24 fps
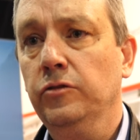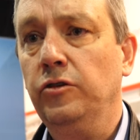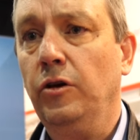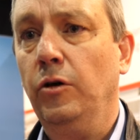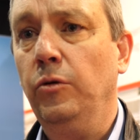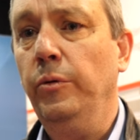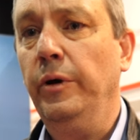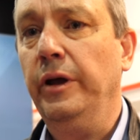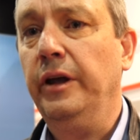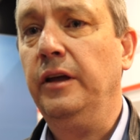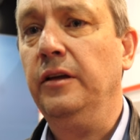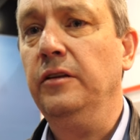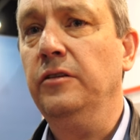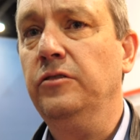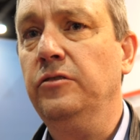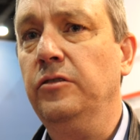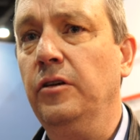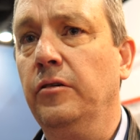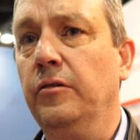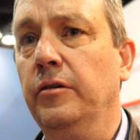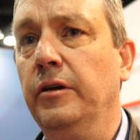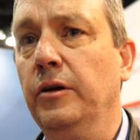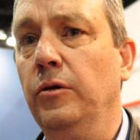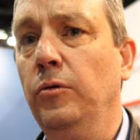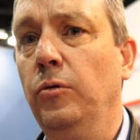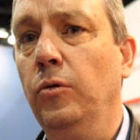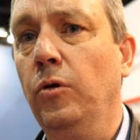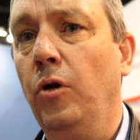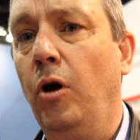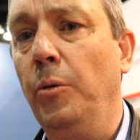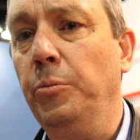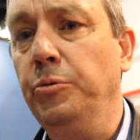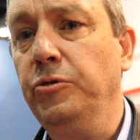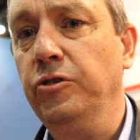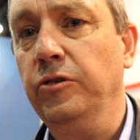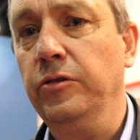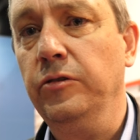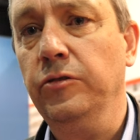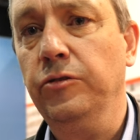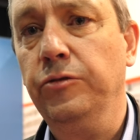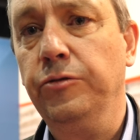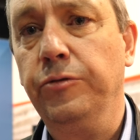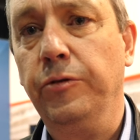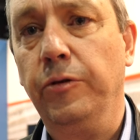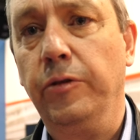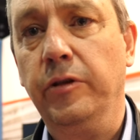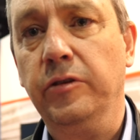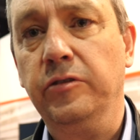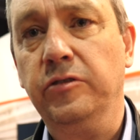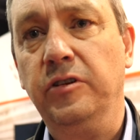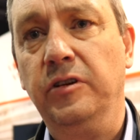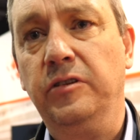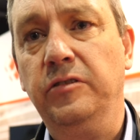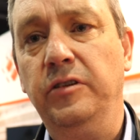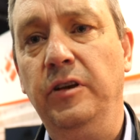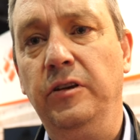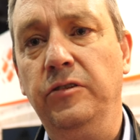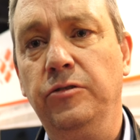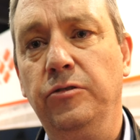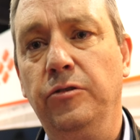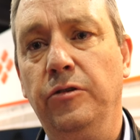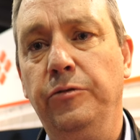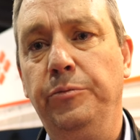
So we're considering all options for the successor